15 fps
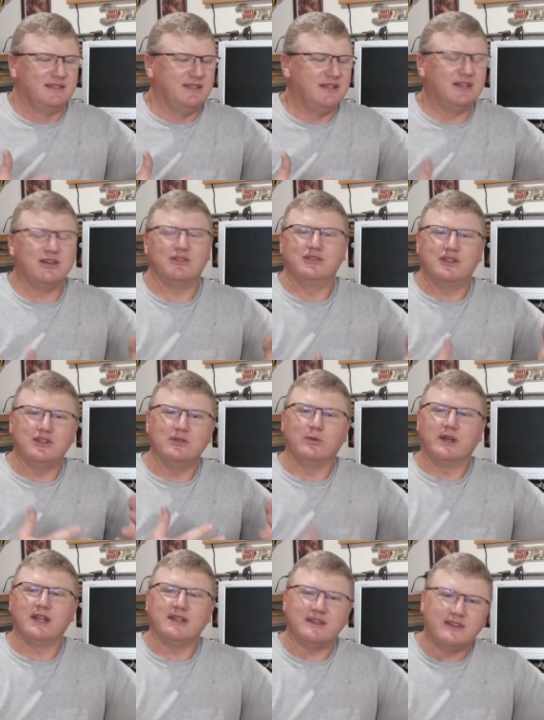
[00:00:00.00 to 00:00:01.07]

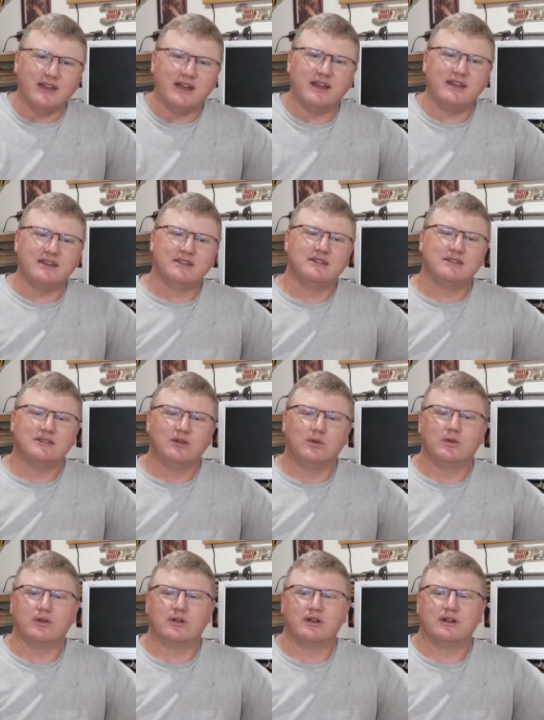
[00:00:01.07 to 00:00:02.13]
want it done?
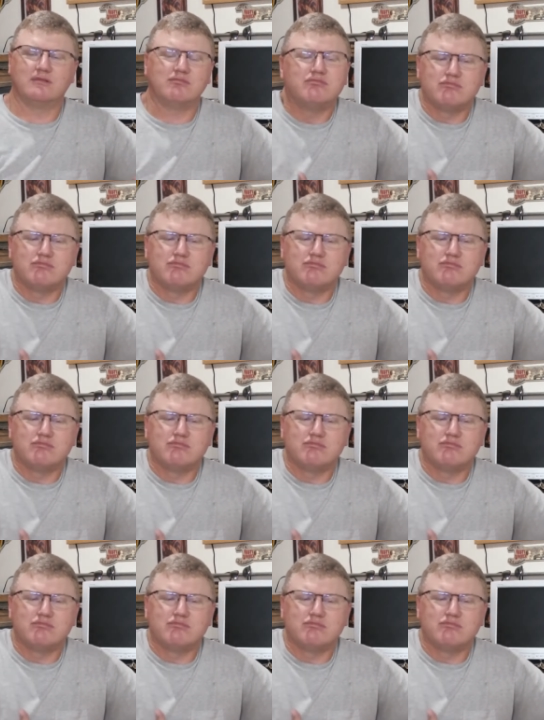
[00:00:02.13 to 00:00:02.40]
Or,